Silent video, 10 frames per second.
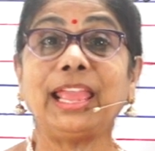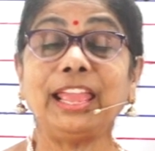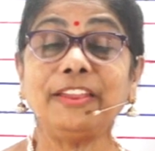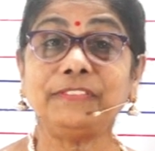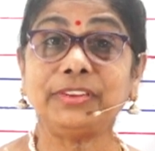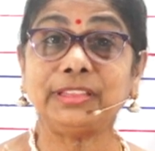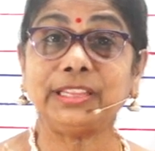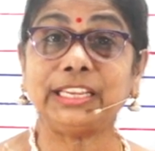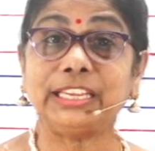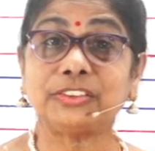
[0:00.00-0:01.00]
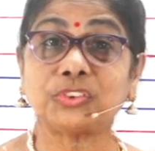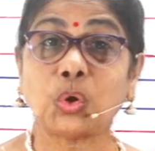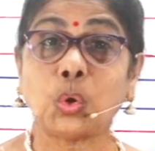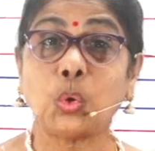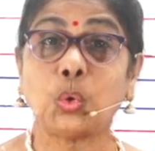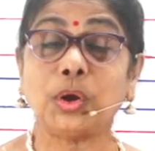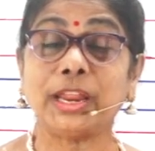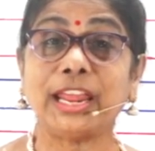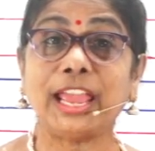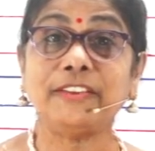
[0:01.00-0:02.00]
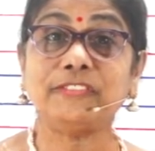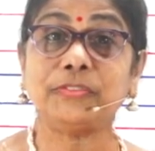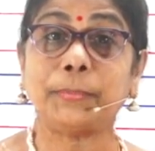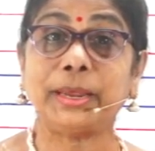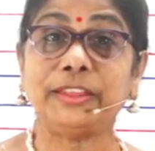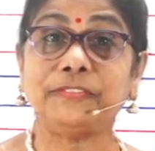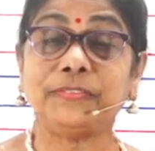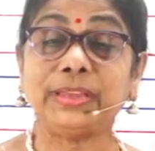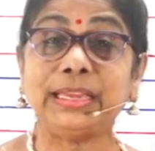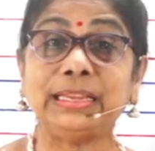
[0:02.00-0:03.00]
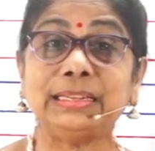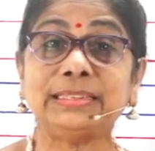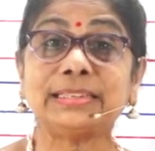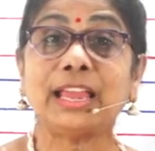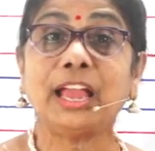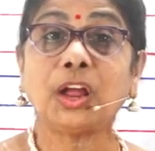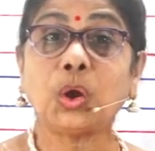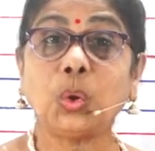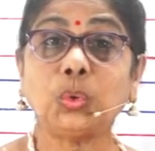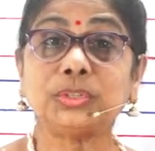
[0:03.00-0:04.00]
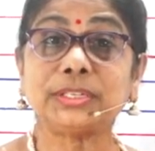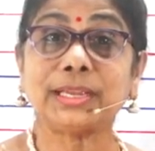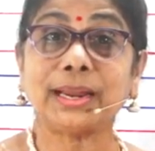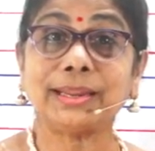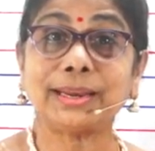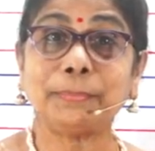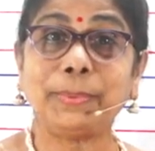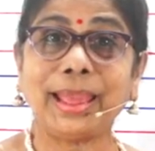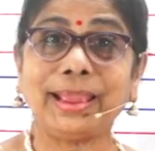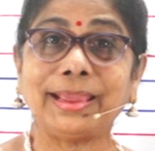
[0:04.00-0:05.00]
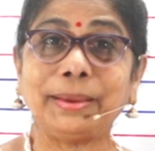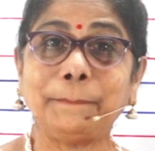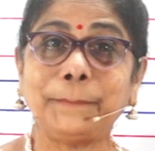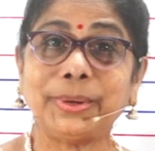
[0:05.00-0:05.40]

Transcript: everything is cold, and everybody feels cozy under a blanket.